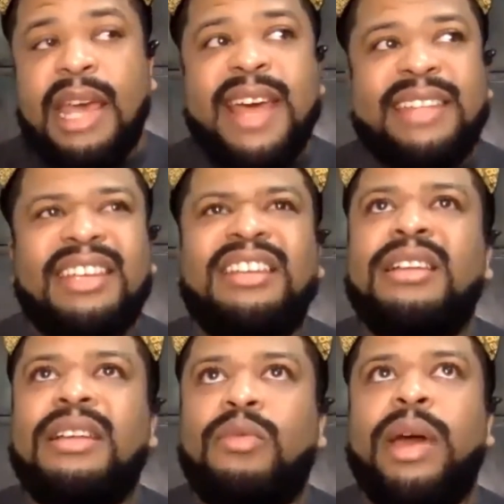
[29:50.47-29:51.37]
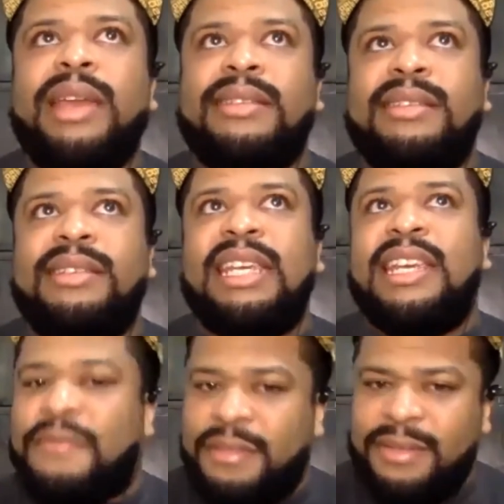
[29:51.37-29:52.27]
And that's a good way to see
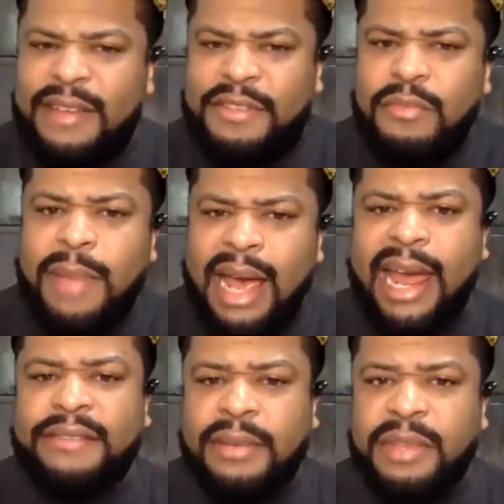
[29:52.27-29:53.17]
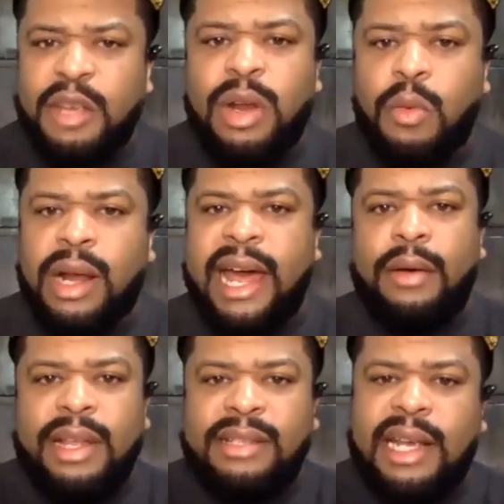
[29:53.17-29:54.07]
if you might have something you want to work out
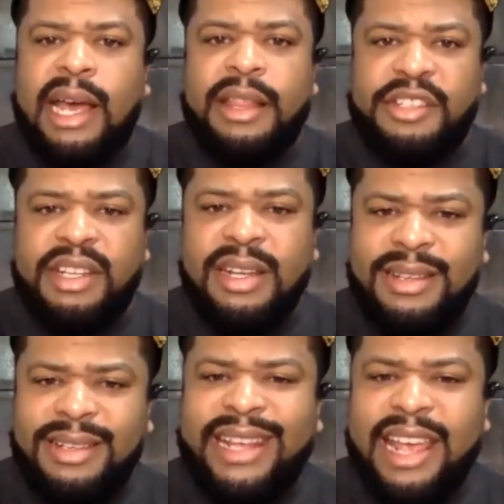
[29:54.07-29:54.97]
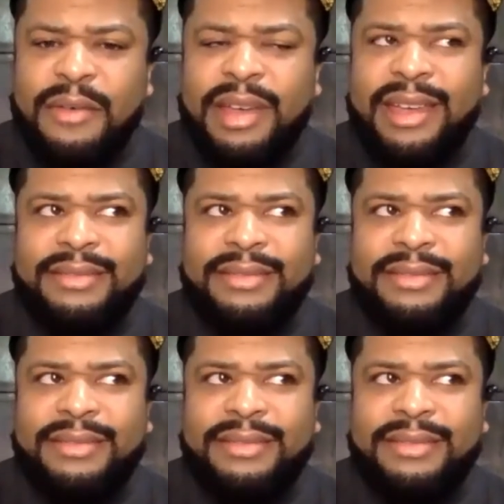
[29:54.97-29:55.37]
in psychology. Say, if